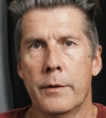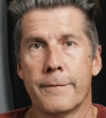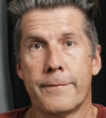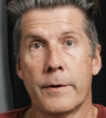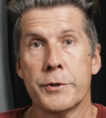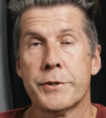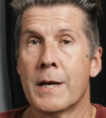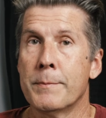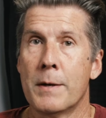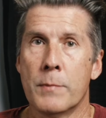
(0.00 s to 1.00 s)
The first,
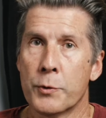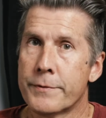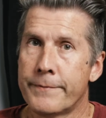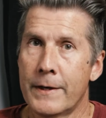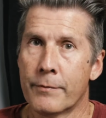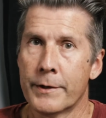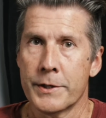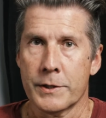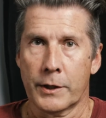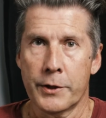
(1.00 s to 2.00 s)
and my most favorite,
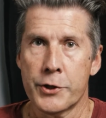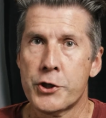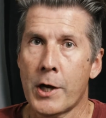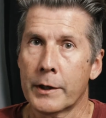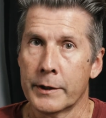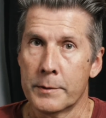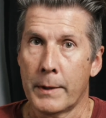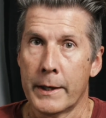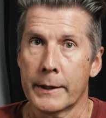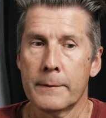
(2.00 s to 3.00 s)
is a good shotgun
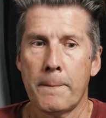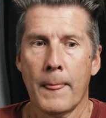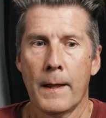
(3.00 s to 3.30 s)
mic.